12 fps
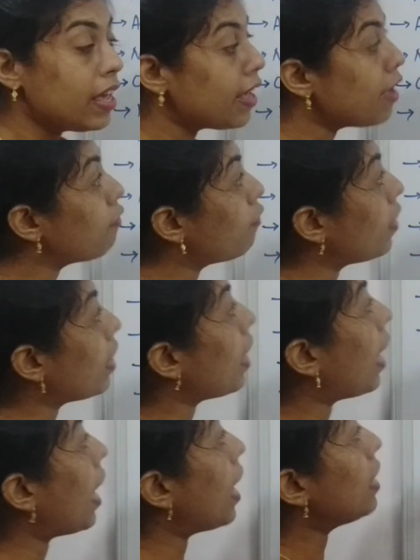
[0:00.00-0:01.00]
If we
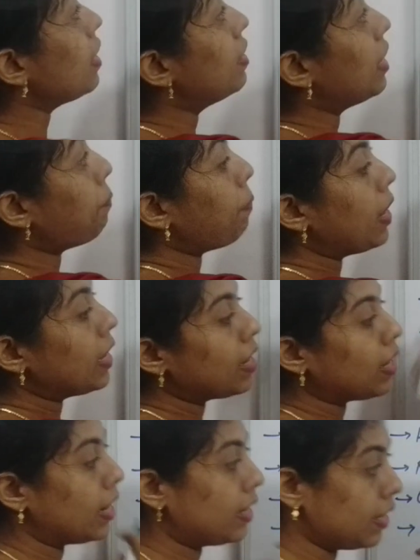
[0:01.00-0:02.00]
had
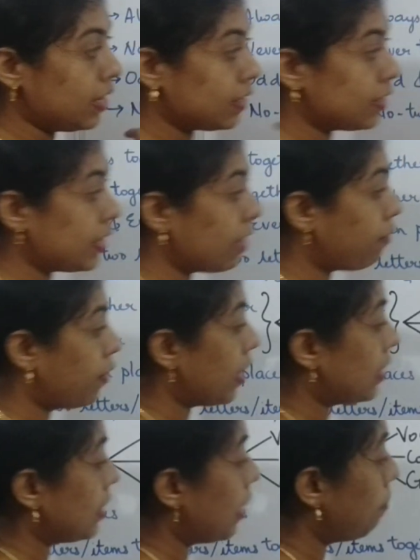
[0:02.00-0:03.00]
repeated letters, say for
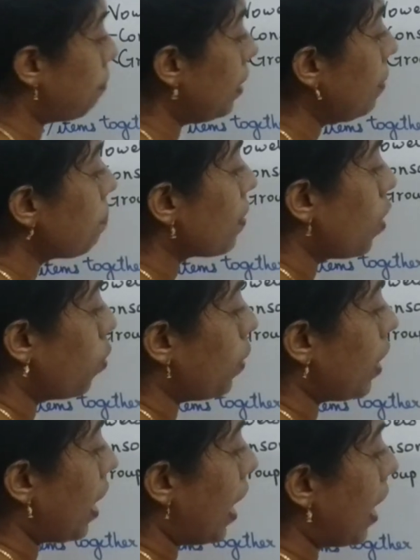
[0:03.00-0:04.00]
example,
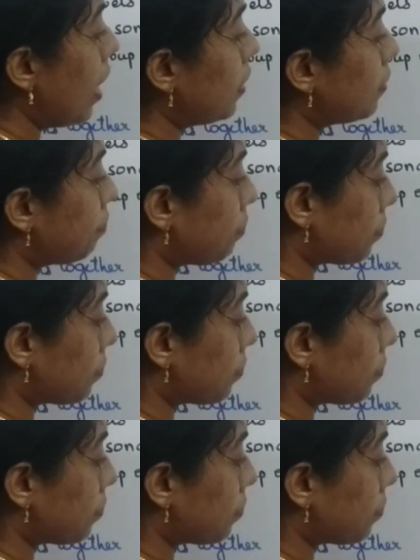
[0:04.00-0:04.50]
we had